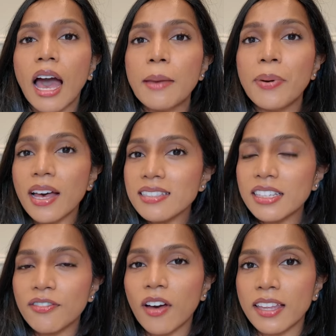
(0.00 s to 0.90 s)
I
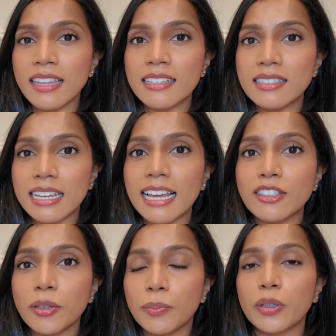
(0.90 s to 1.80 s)
personally find that
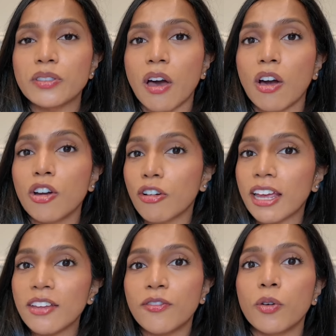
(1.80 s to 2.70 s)
stiletto boots are
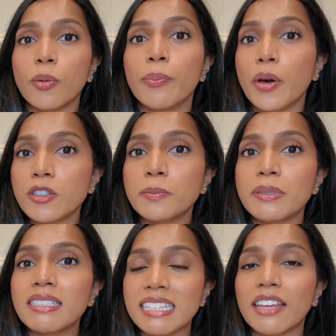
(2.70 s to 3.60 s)
great for most
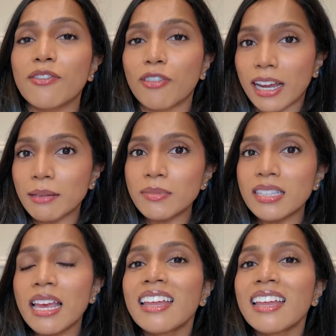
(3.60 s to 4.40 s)
petite frames.